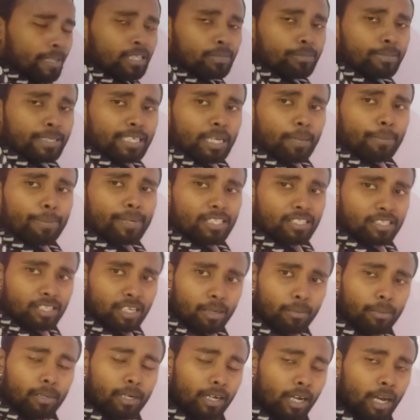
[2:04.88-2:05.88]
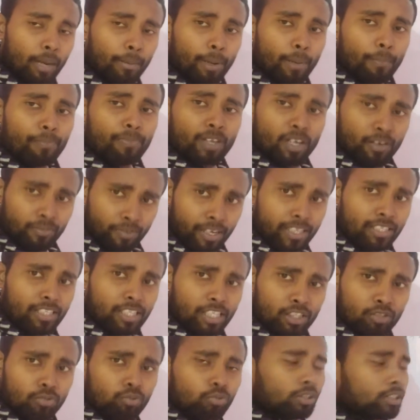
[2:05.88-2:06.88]
beta plus gamma,
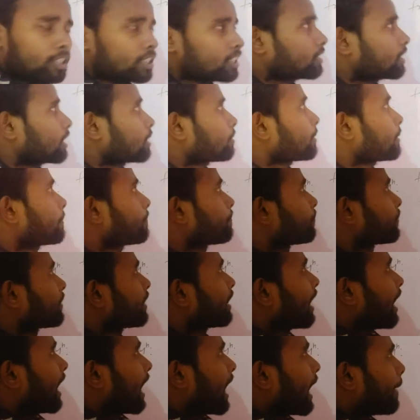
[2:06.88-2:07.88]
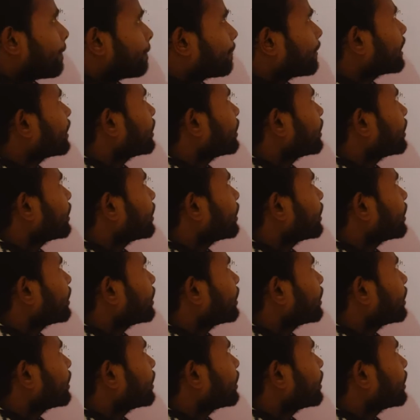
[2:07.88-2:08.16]
firstly choose this term. After